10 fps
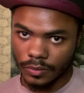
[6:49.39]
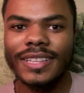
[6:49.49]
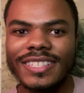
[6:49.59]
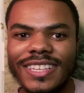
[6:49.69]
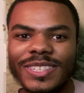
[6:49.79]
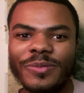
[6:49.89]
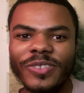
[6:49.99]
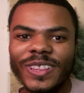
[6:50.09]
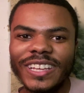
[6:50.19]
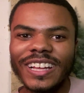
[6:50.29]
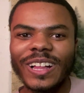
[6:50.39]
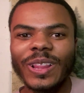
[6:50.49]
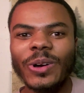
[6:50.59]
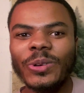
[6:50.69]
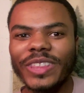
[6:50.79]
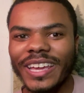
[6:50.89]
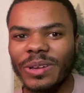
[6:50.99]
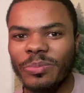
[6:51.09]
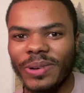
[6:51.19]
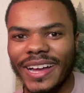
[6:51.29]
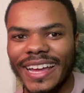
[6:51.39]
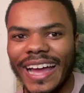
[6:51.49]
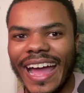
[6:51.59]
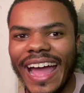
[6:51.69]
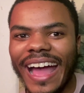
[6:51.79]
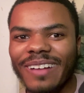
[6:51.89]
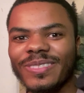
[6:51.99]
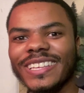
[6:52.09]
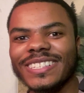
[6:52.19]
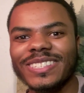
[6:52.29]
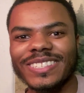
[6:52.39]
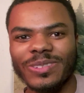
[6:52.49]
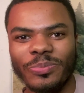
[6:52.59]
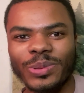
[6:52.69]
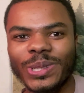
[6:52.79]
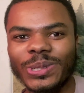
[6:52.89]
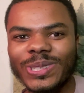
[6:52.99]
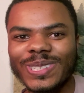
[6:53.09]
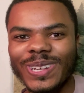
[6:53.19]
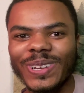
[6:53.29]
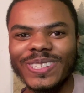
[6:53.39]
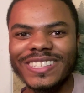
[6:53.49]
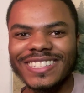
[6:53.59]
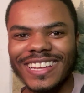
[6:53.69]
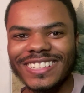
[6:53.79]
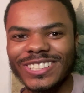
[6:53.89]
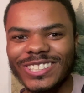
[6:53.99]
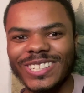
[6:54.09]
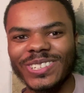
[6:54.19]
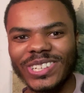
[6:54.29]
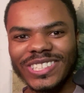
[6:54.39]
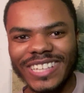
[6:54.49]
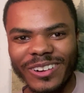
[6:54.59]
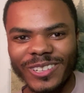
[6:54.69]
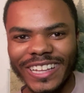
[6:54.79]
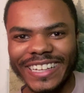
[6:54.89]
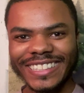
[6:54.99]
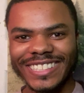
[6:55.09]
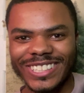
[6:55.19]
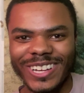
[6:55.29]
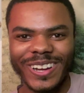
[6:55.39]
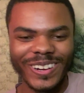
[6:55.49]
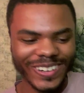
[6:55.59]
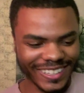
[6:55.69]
This isn't really clothing, but I have this Bluestone sun shields I would like to show.